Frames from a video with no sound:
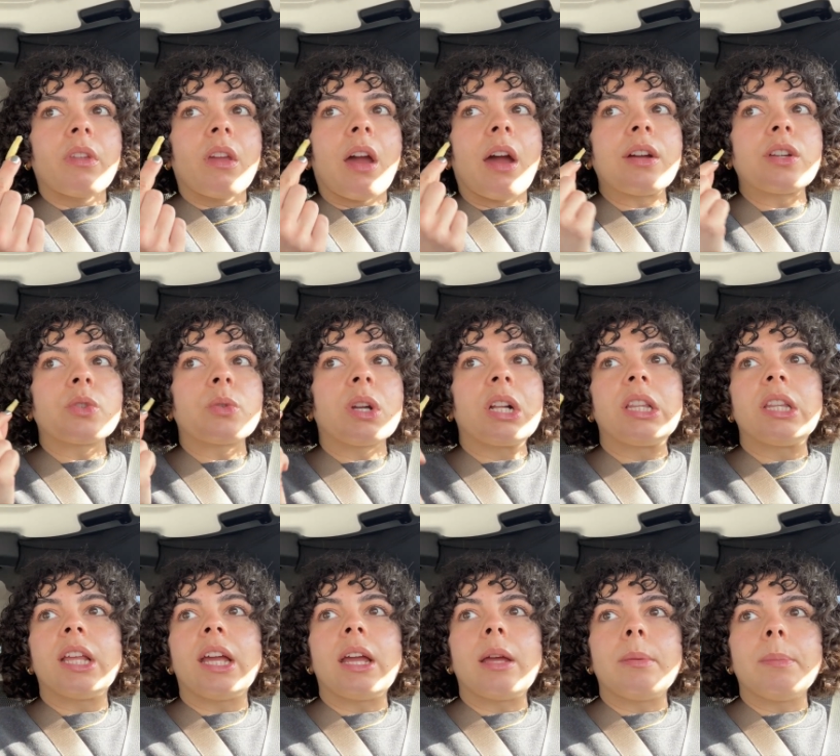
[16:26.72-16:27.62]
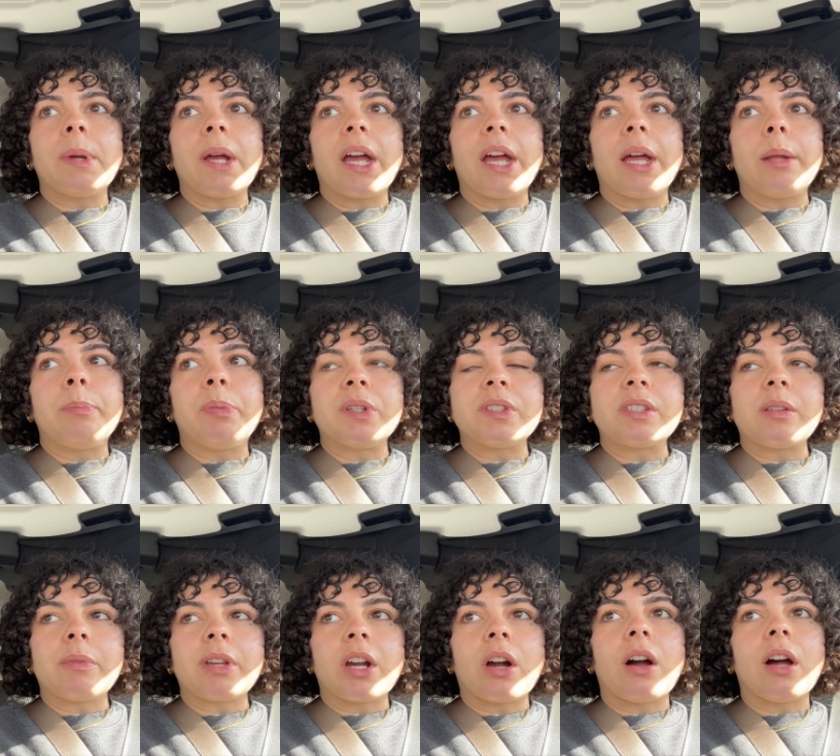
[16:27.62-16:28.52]
I just want to lay in bed, put
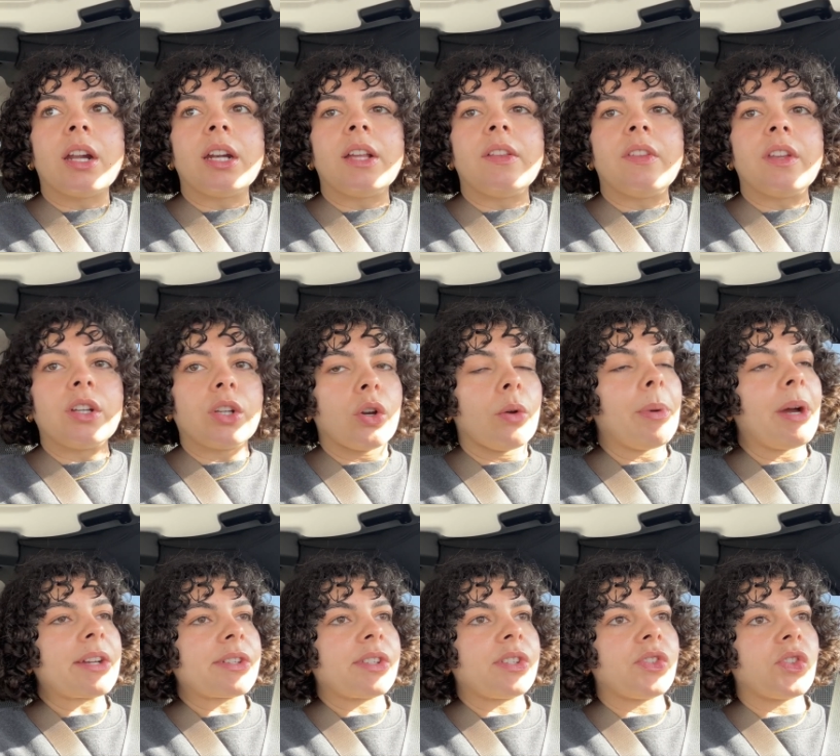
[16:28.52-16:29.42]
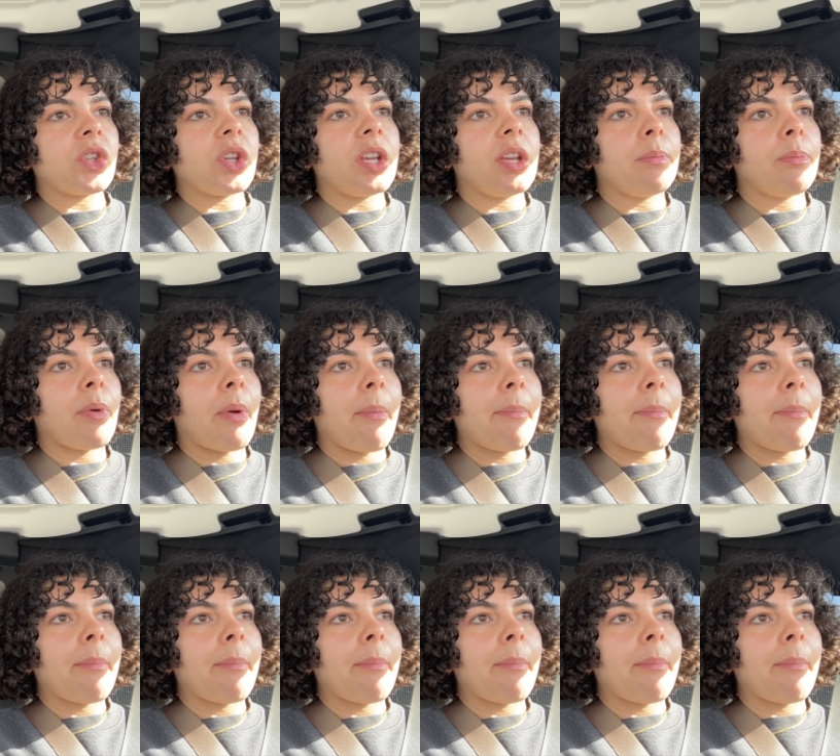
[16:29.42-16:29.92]
something on, and then go back to sleep.